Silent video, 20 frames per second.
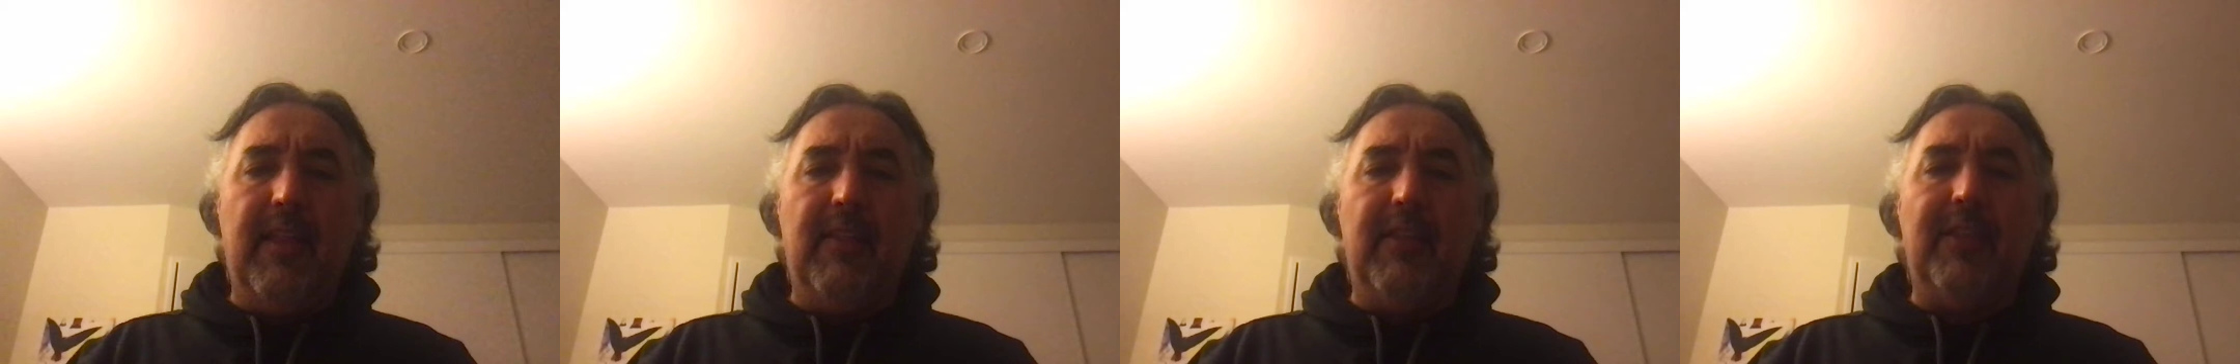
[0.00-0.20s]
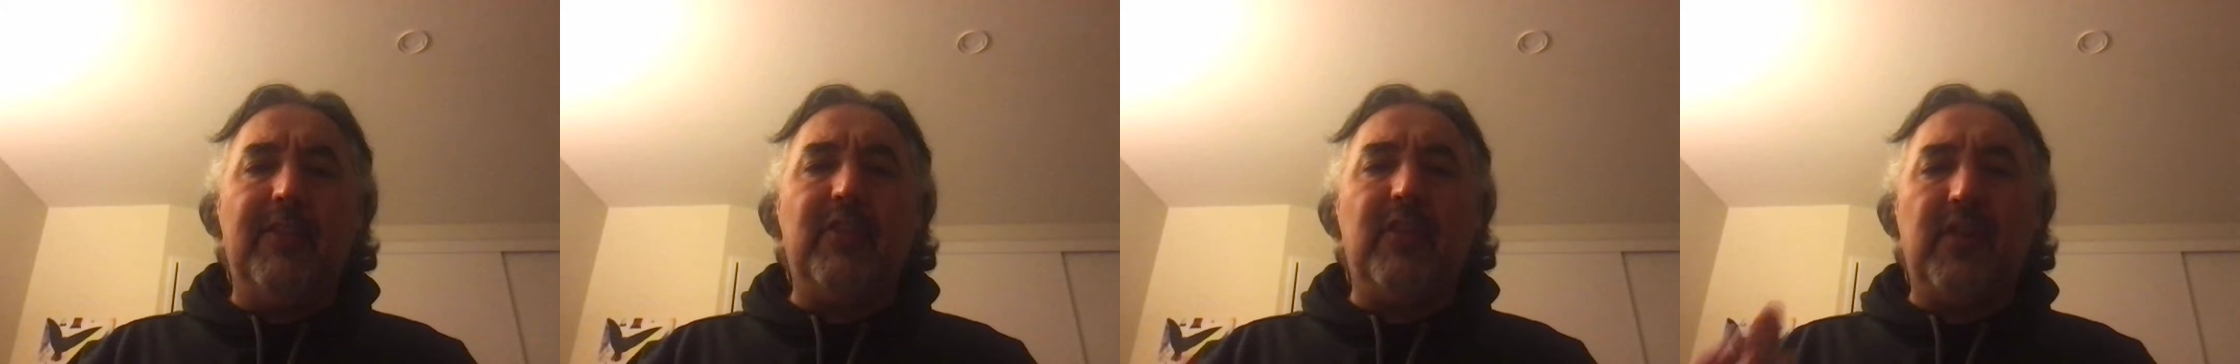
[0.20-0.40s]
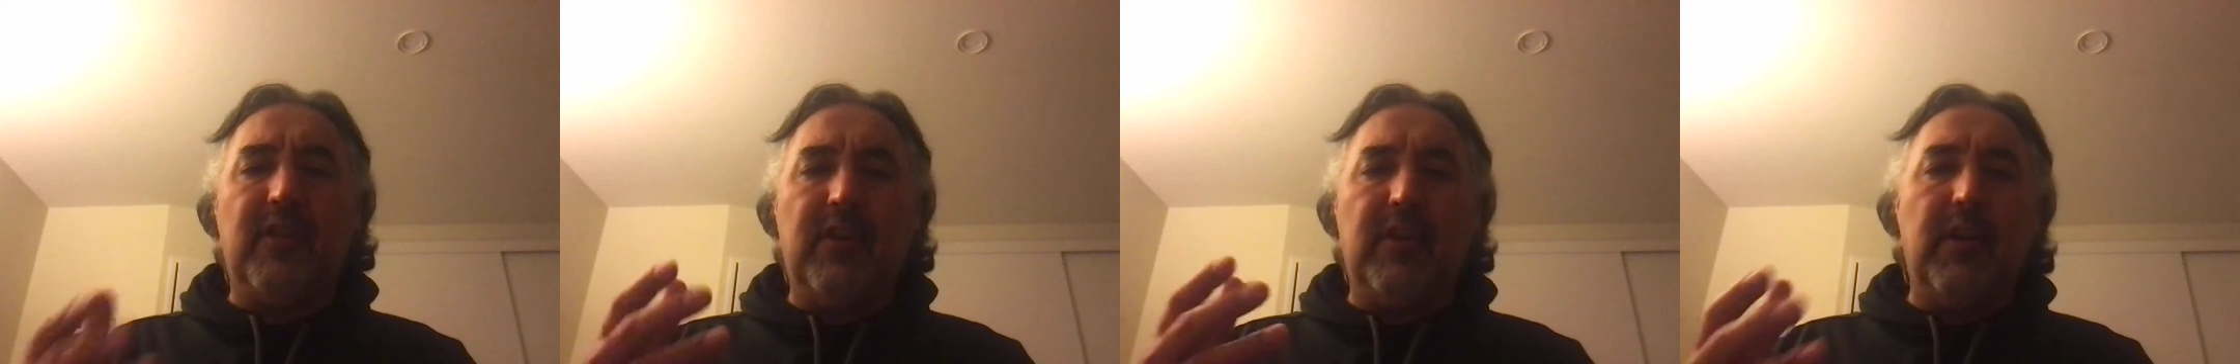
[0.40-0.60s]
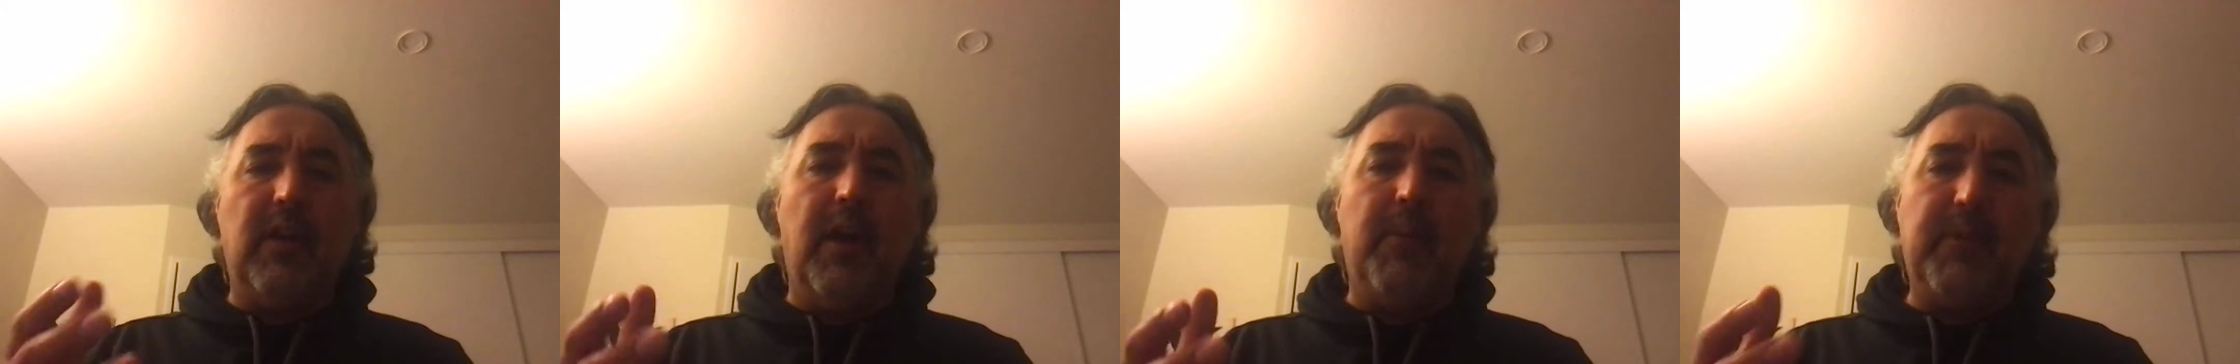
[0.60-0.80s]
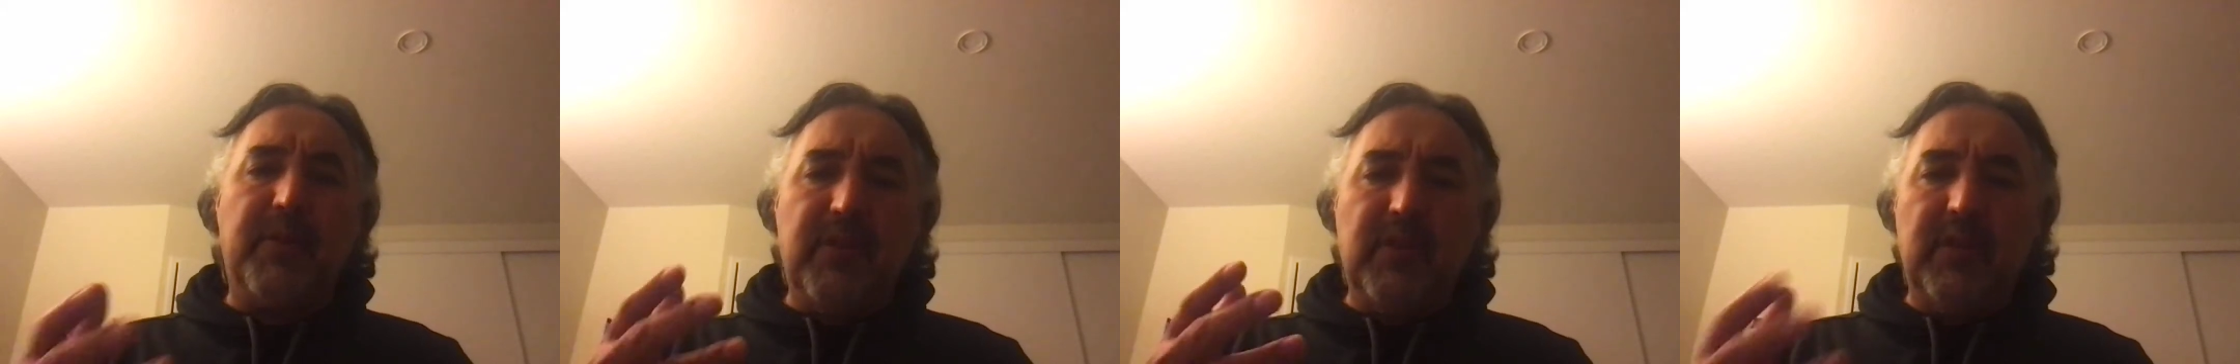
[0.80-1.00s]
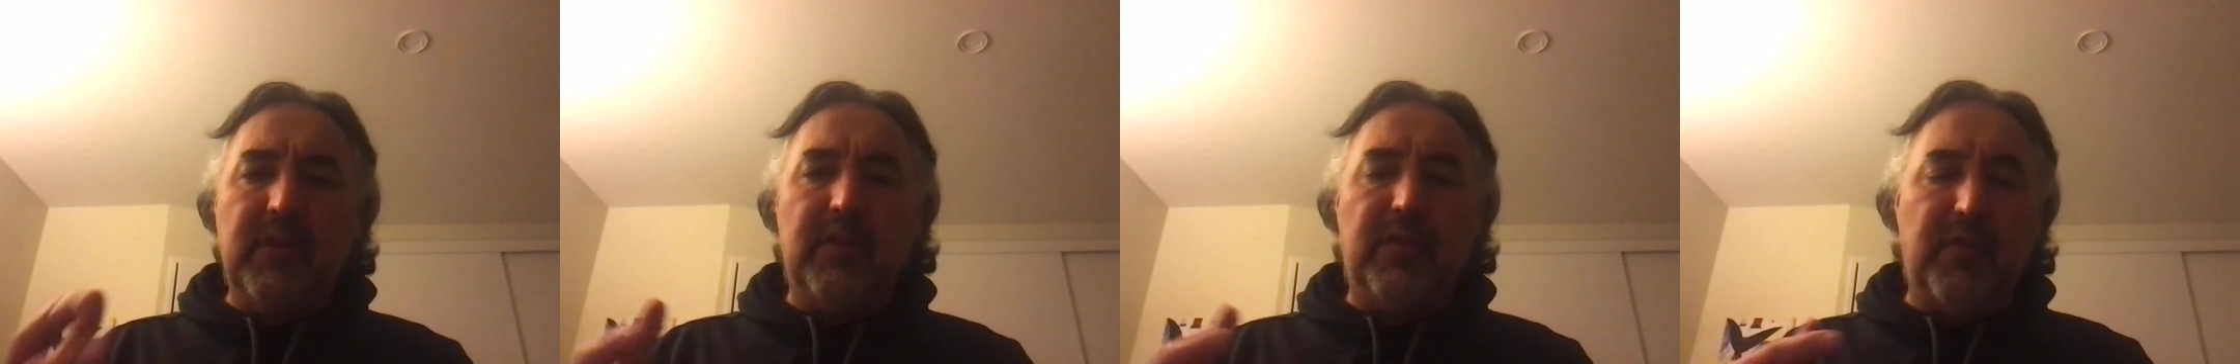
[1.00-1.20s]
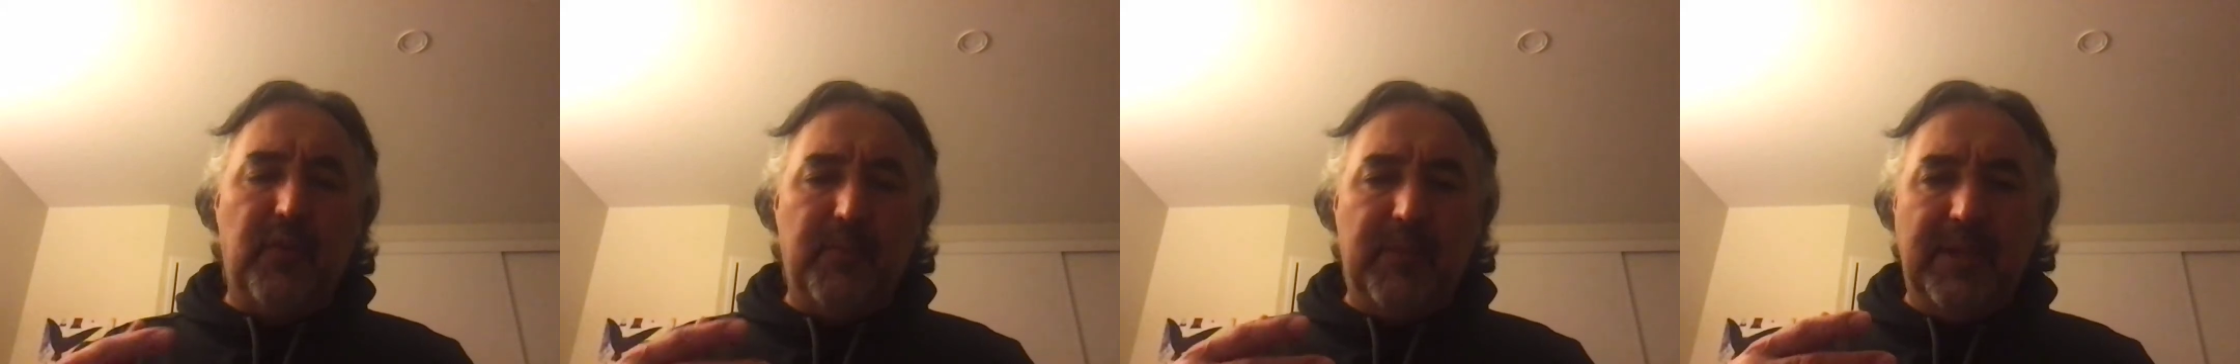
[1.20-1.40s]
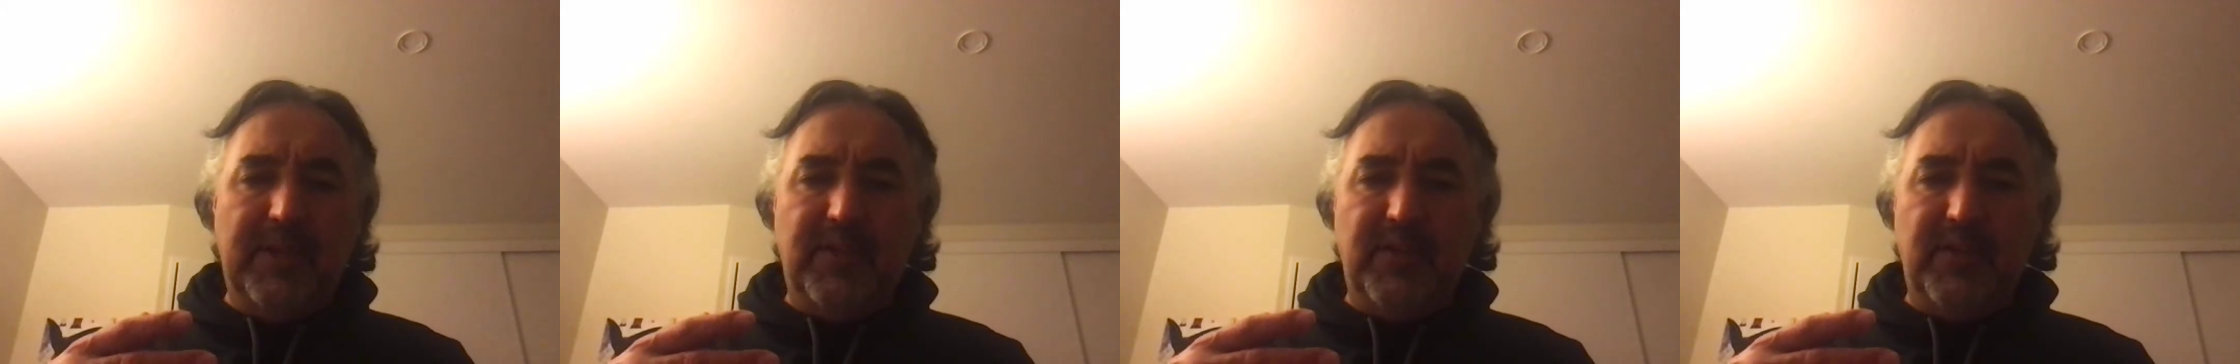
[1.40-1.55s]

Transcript: these are opportunities for me